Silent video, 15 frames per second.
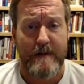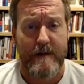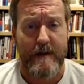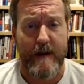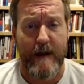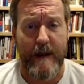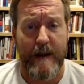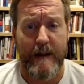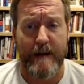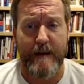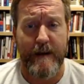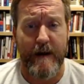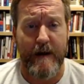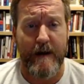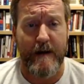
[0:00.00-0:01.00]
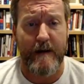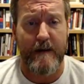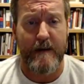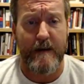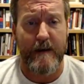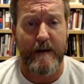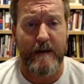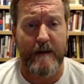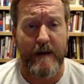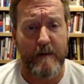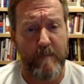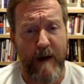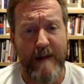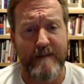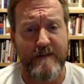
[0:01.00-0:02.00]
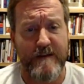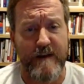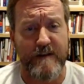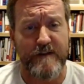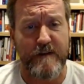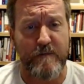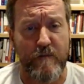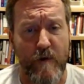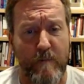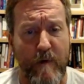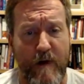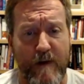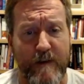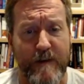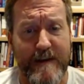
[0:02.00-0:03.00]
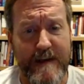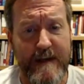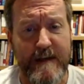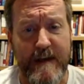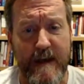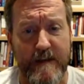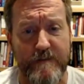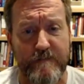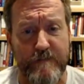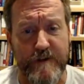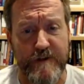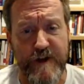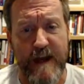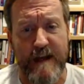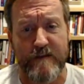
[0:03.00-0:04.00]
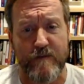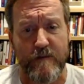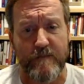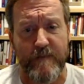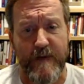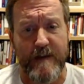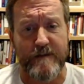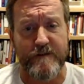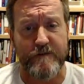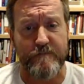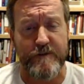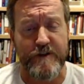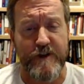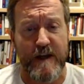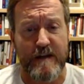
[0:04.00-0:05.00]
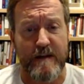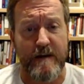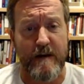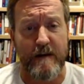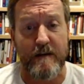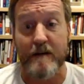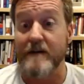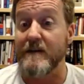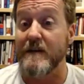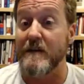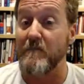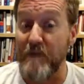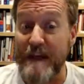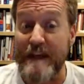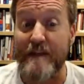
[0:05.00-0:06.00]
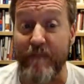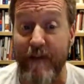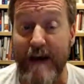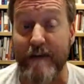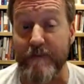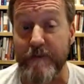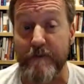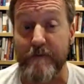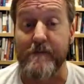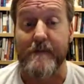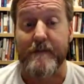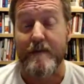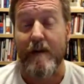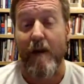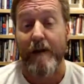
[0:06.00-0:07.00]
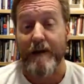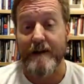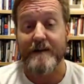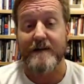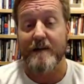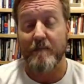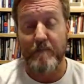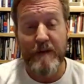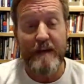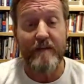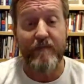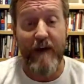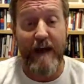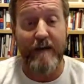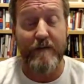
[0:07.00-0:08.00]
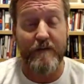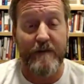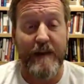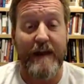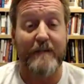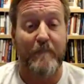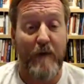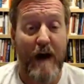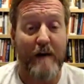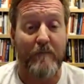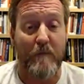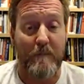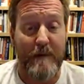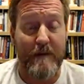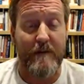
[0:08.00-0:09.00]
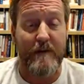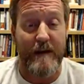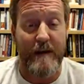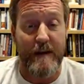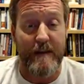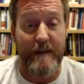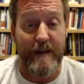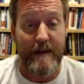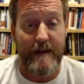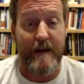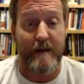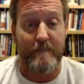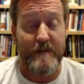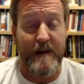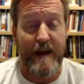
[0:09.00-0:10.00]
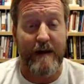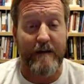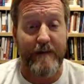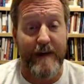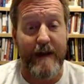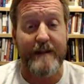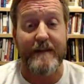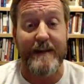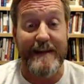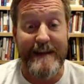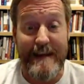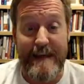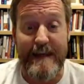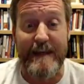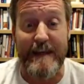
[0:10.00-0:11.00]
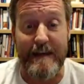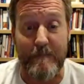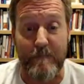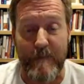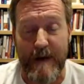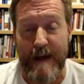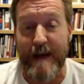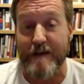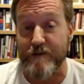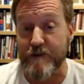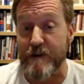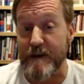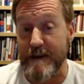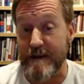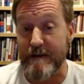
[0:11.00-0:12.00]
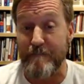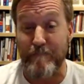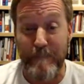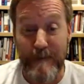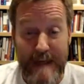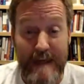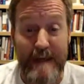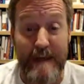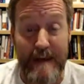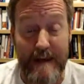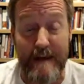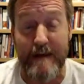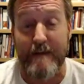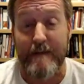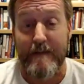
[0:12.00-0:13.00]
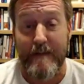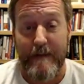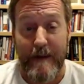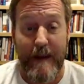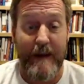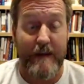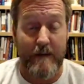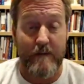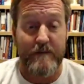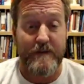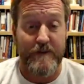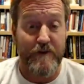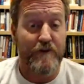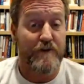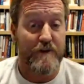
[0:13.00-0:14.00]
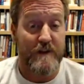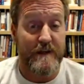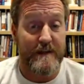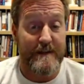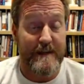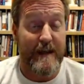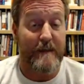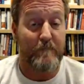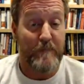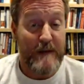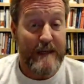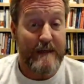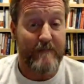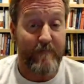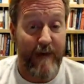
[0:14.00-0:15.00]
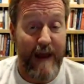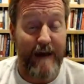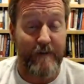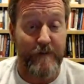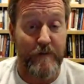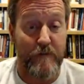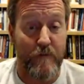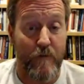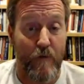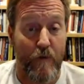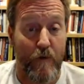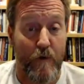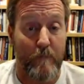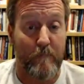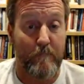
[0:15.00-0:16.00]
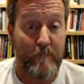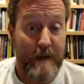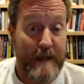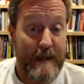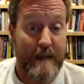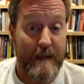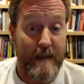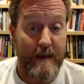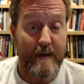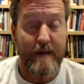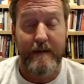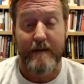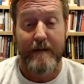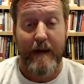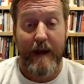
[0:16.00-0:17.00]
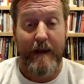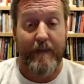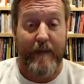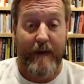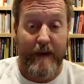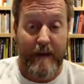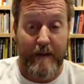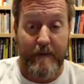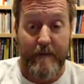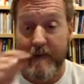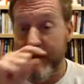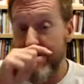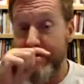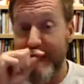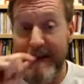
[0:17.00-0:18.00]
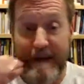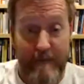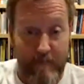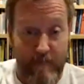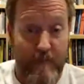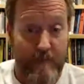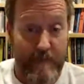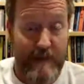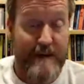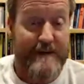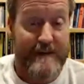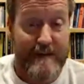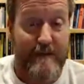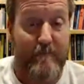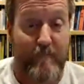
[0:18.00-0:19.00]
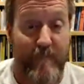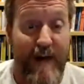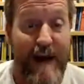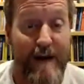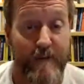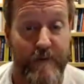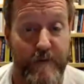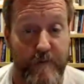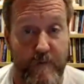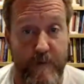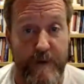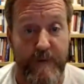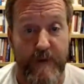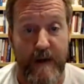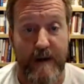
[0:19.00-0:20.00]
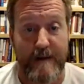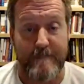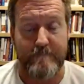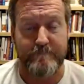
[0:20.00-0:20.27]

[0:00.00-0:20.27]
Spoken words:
In hypothesis testing, what part of the t-test rejects or fails to reject the null? It's the p-value. It's the p-value, that probability that comes out, not the t, but actually the p. And it'll usually say p-value or p, and then underneath it will list some value with a